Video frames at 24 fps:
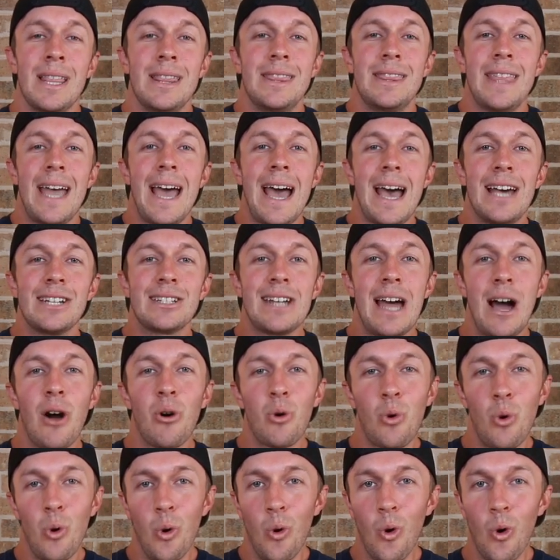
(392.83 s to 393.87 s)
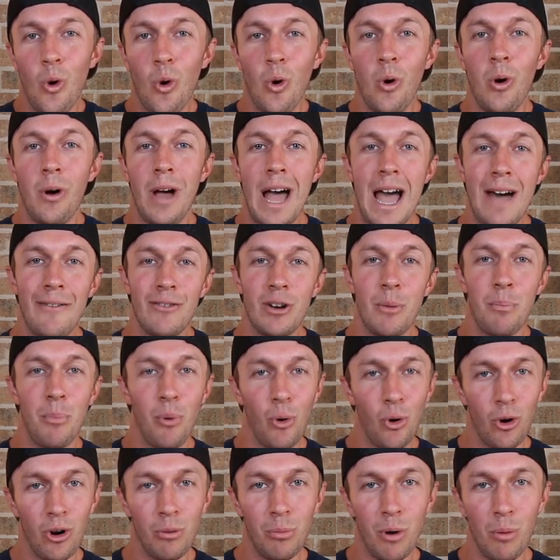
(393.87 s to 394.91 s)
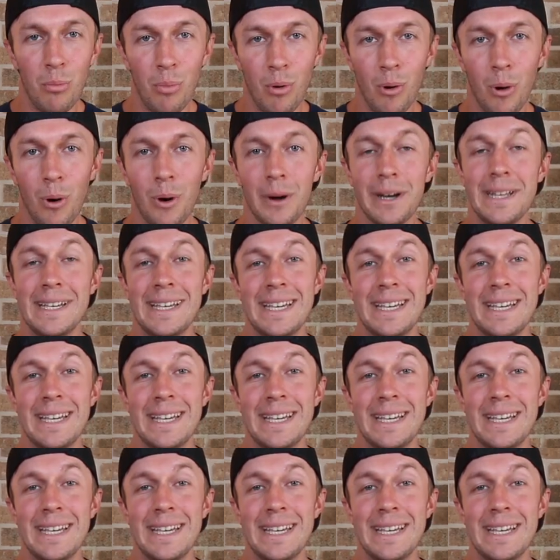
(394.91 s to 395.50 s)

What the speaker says: That's how cool having a portable board